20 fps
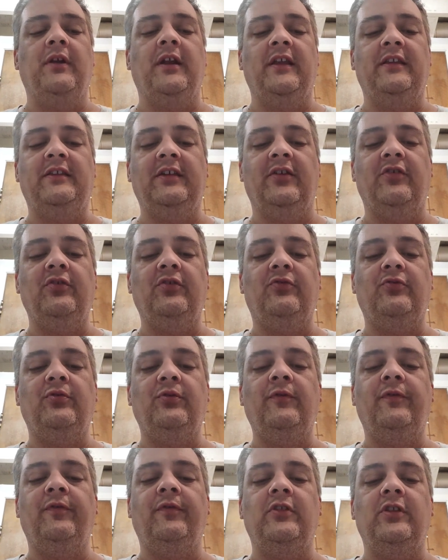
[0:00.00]
But I tell you
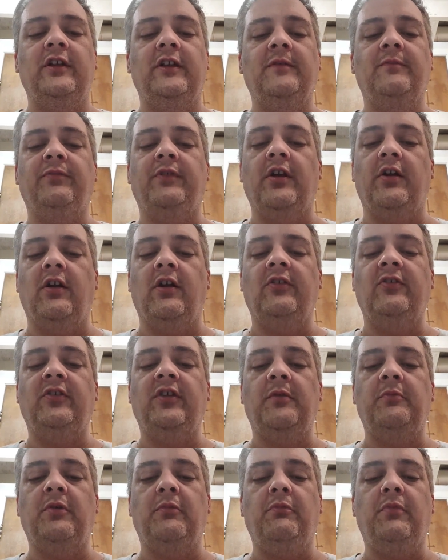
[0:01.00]
truthfully, there are
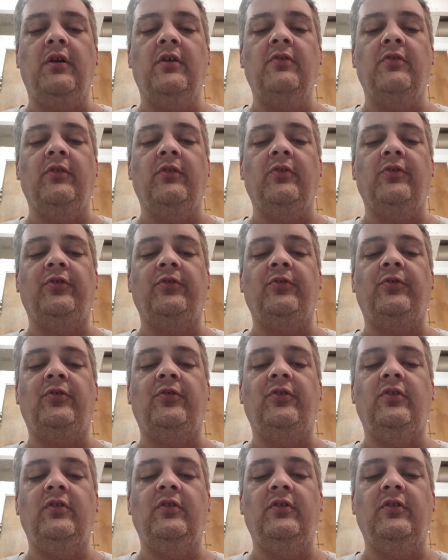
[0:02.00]
some among those who
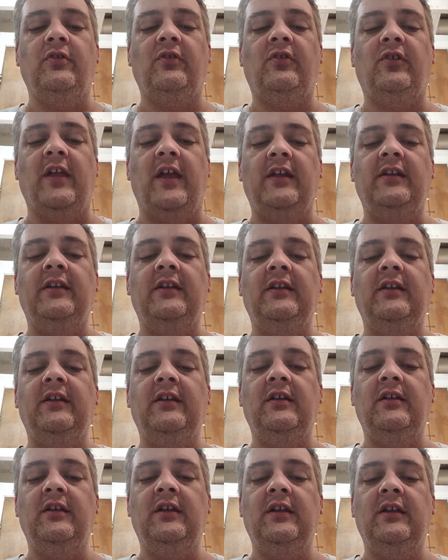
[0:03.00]

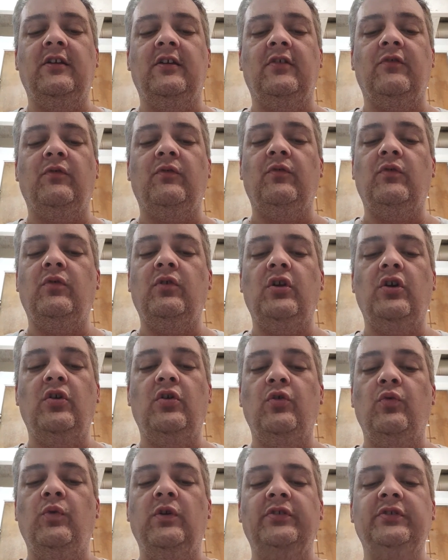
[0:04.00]
standing here
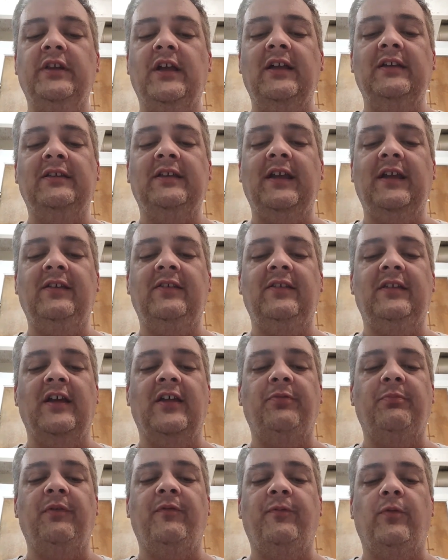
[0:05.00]
who will not taste
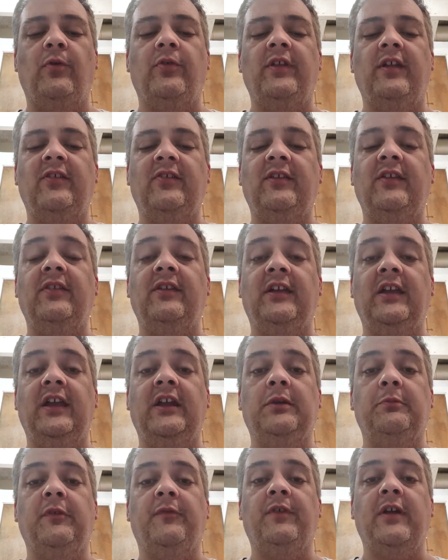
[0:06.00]
death before they see the
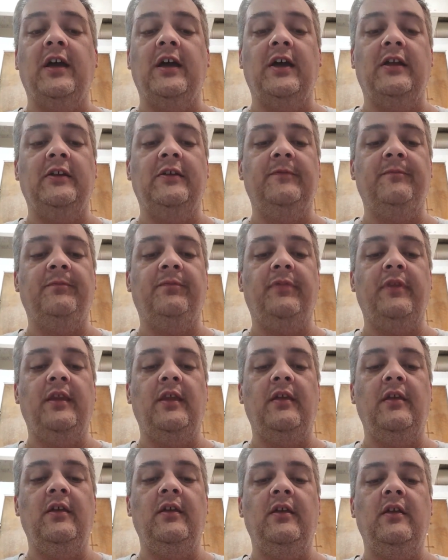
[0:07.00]
kingdom of God.
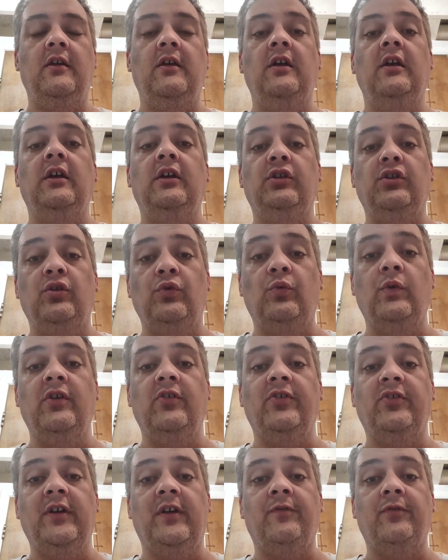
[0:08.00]
You
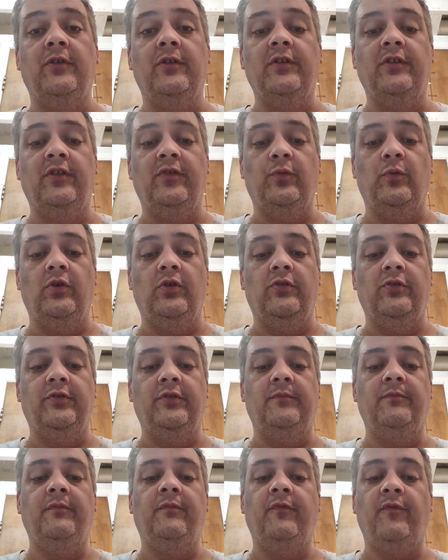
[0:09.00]
will suffer in this
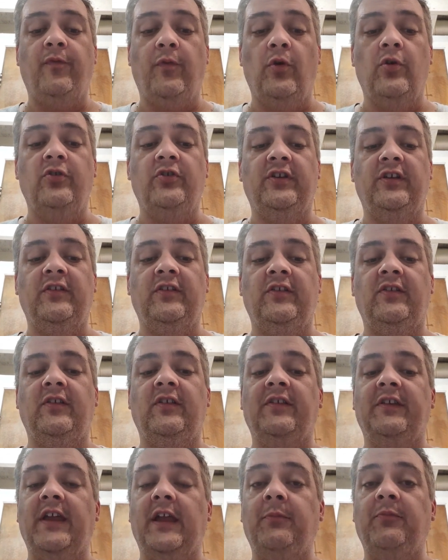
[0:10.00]
world, for
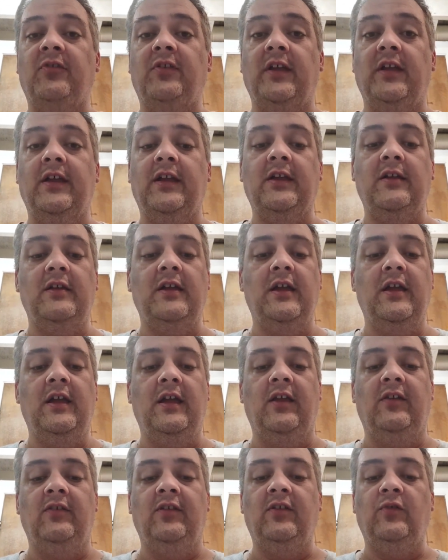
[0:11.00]
Jesus' name'sake,
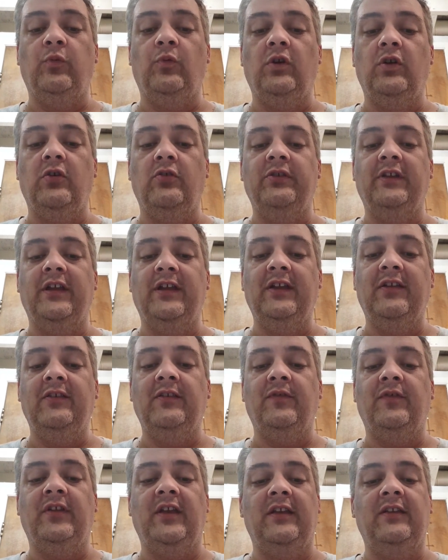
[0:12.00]
as this world
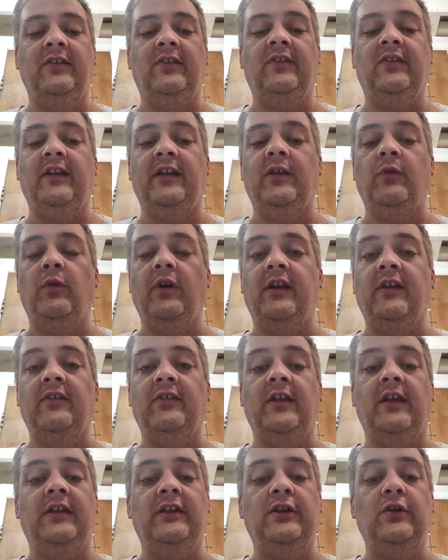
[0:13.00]
is of Satan's sinning
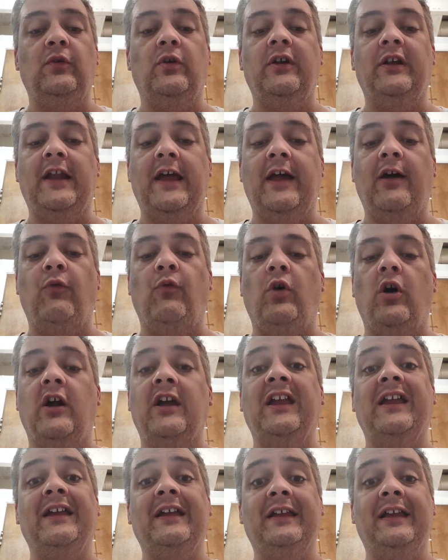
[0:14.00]
ways, and you are now
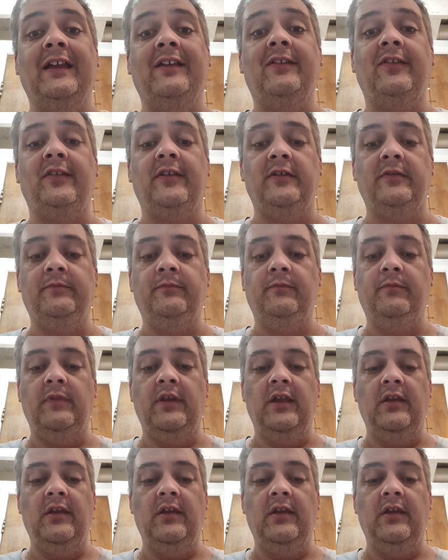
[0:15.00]
walking against it.